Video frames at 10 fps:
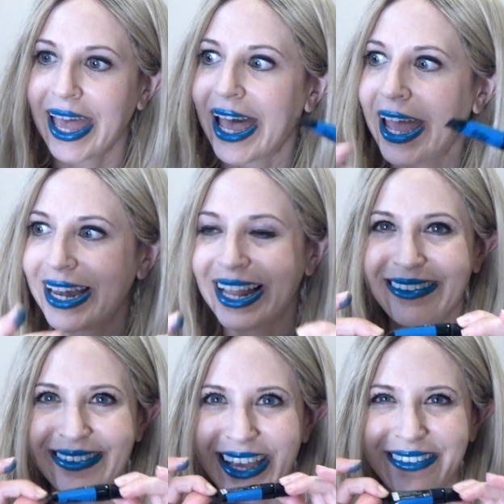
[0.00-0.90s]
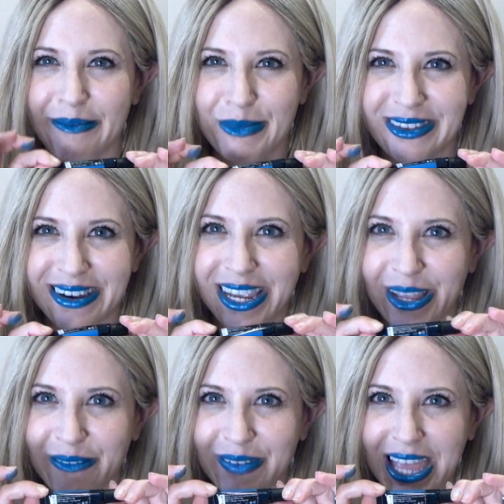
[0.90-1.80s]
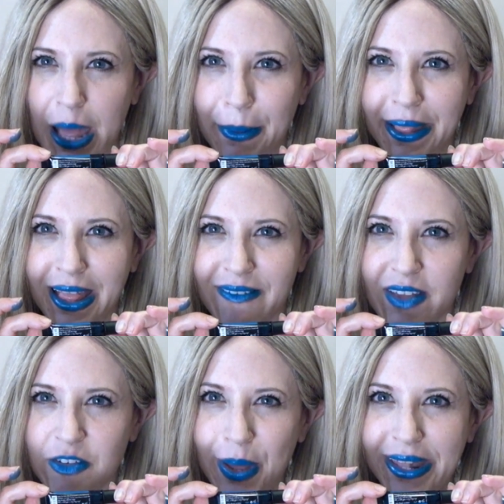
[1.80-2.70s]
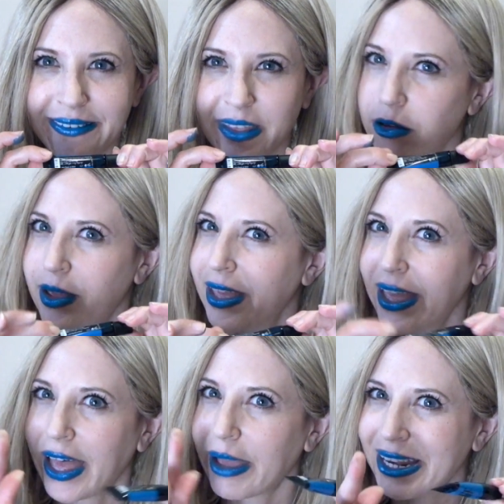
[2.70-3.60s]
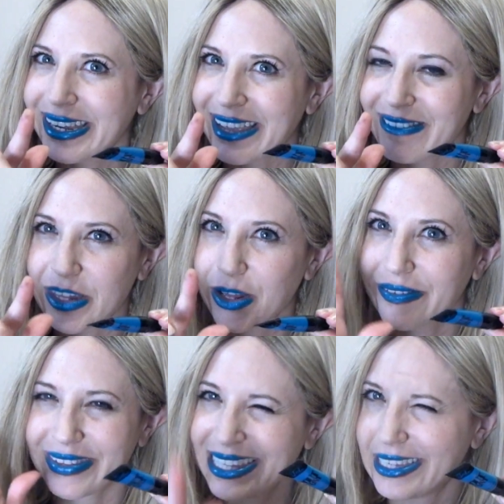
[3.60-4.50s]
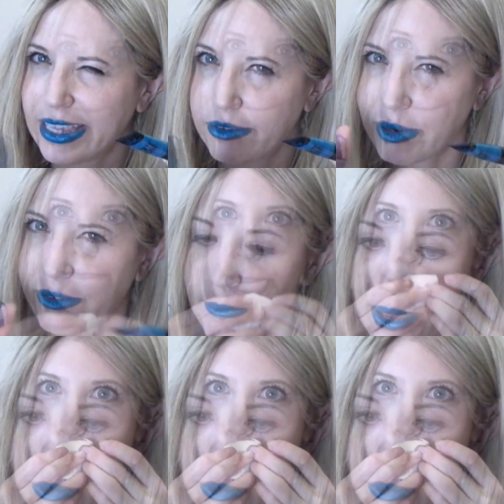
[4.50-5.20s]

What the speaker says: And let's now demonstrate a couple of other ones. So I'm going to take this off and be right back